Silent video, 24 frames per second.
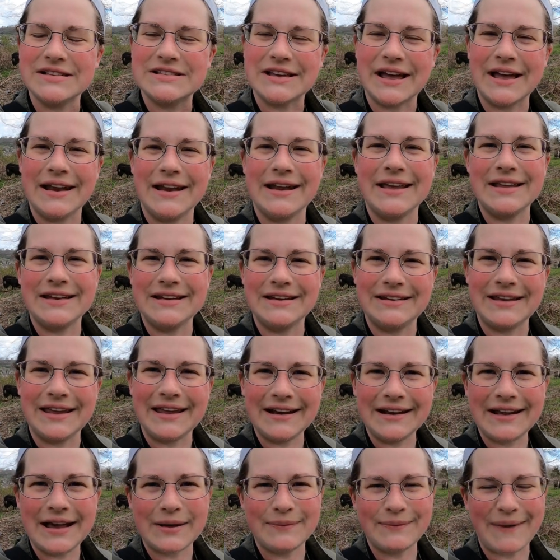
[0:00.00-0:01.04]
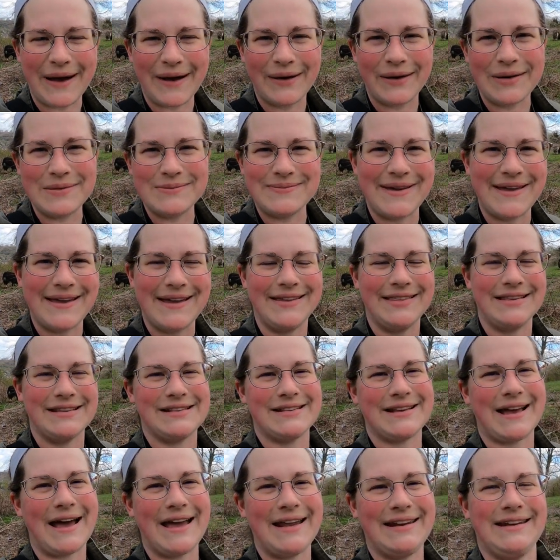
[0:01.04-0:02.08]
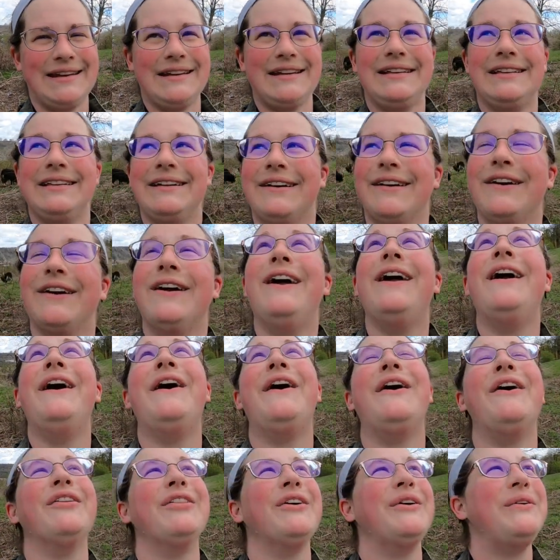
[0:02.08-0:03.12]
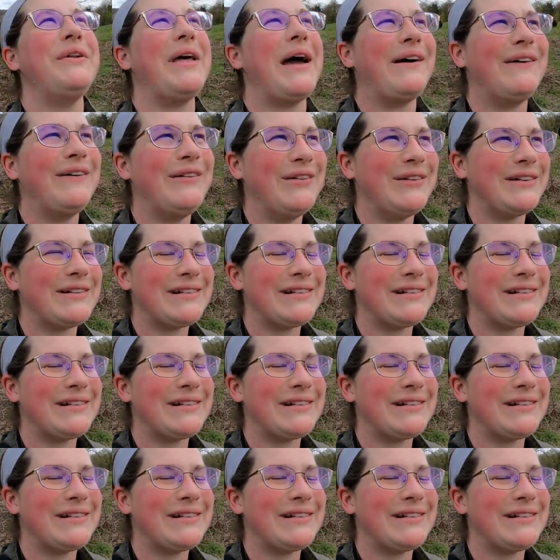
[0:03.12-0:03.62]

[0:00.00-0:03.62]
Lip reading: the sun did come out a bit and the sky did clear. Although now it